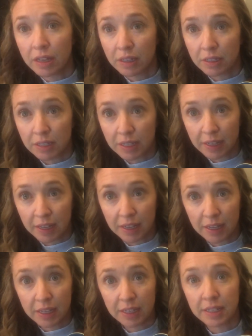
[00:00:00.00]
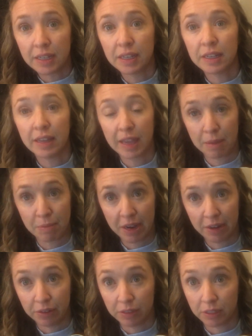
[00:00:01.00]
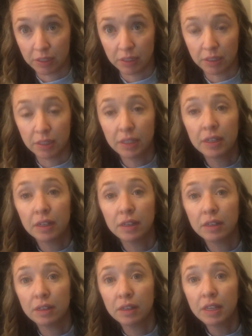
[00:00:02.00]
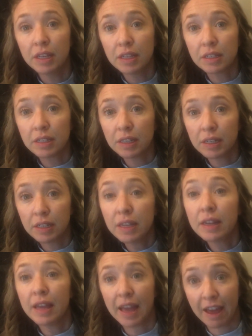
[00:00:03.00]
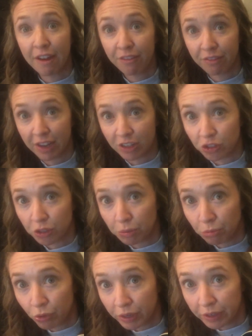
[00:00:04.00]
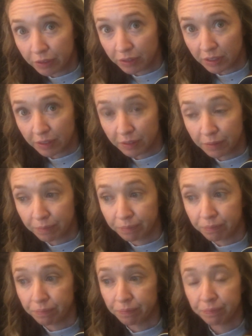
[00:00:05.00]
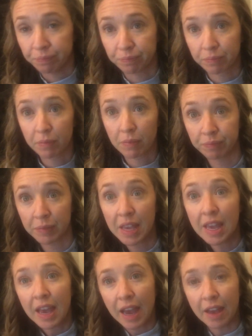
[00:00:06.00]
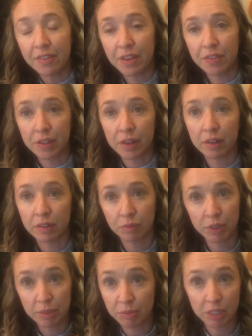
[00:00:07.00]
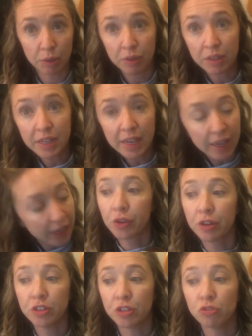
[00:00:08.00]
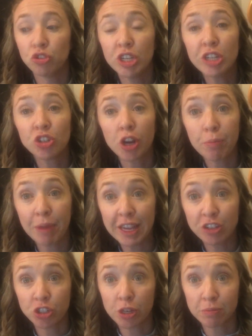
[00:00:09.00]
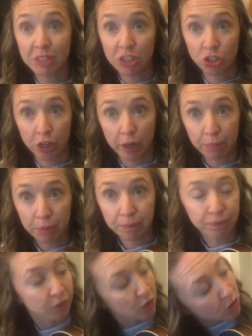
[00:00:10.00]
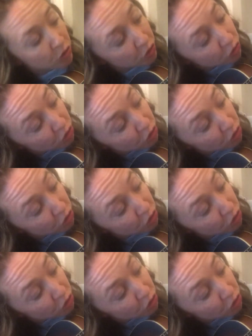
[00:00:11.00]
da da, A minor, da da da da. F, add your pointer, dum. And then when I'm stuck with a day, I'm gonna do G sharp, A sharp, D sharp. So